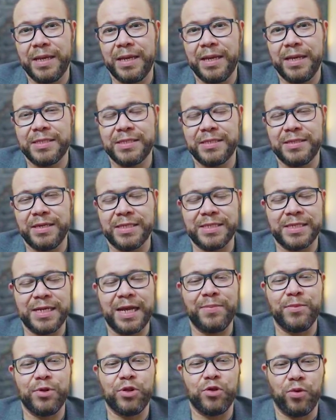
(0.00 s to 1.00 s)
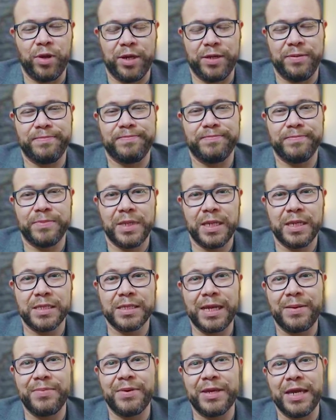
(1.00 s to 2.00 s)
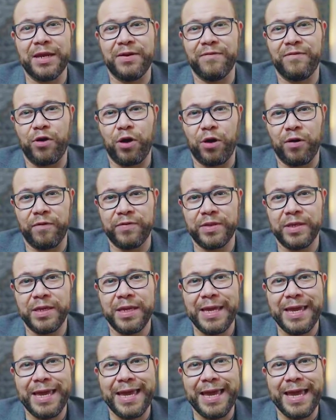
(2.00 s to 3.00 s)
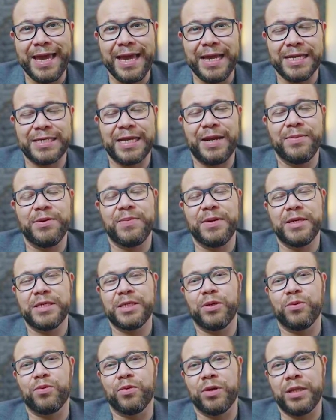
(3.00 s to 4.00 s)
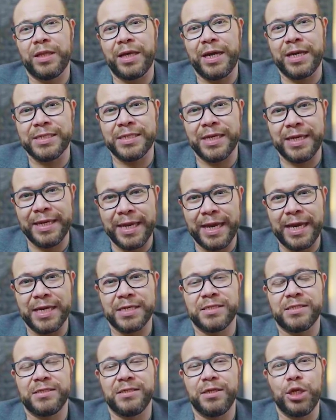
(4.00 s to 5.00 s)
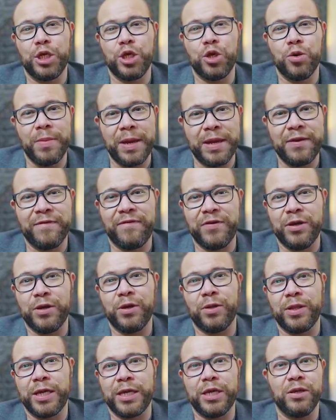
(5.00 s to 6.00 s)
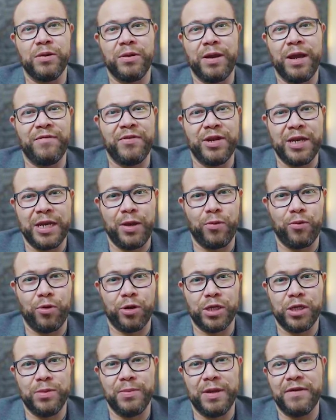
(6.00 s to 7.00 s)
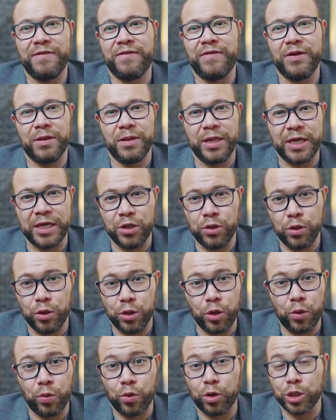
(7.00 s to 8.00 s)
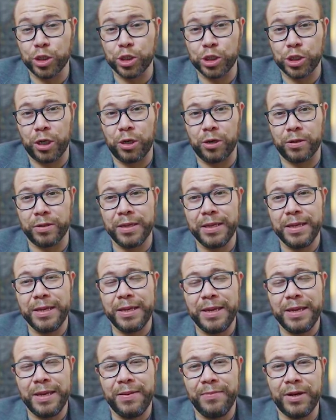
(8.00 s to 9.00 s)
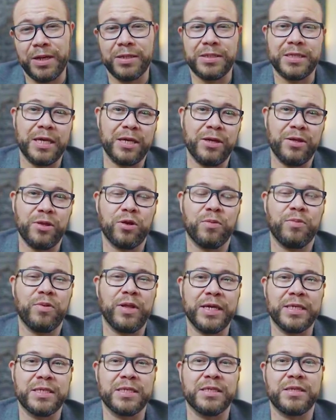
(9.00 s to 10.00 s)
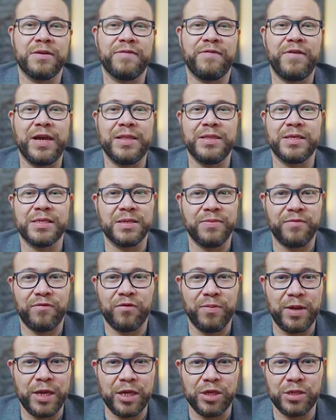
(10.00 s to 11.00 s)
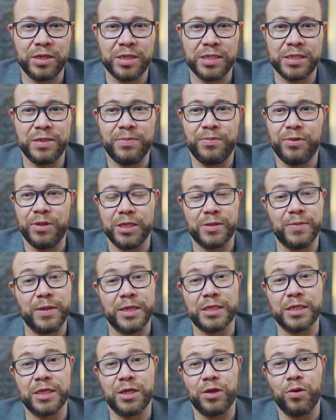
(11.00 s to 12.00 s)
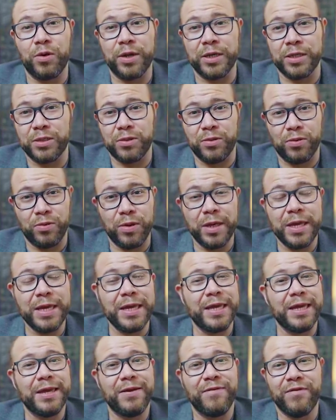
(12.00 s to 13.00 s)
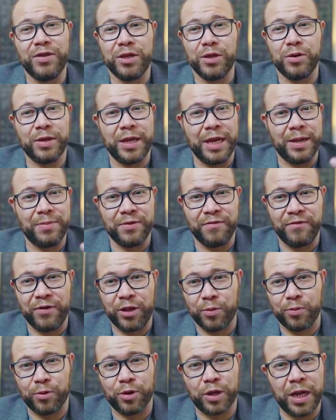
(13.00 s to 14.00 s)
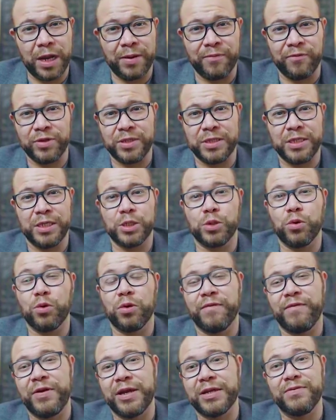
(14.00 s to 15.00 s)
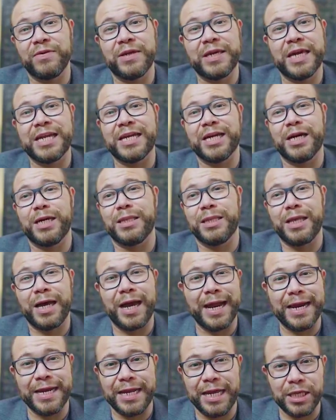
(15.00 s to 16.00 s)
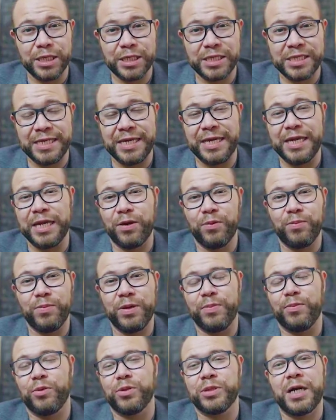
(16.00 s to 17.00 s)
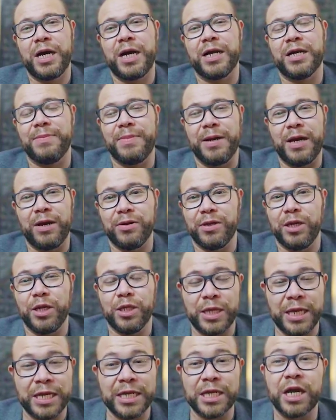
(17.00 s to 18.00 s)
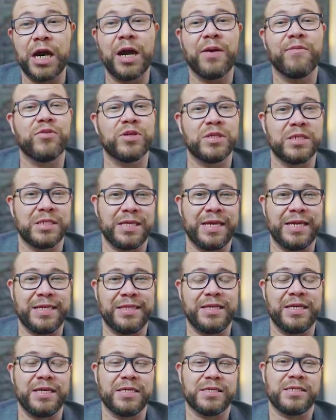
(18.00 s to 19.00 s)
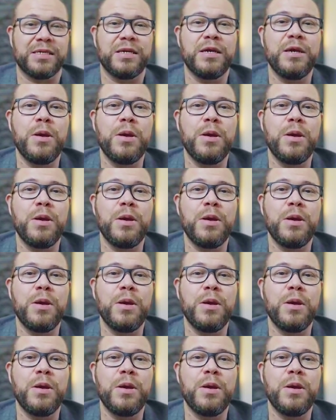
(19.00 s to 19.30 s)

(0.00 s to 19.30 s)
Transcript: It's time to join. It's time to get involved. It's time to basically realize that, yes, you may feel that you don't have a network. You may feel like you don't know where to start. But I'll tell you, there are places to find this information, as simple as basically going to video game developer conferences or effectively getting online and seeing people talk about attending conferences like this.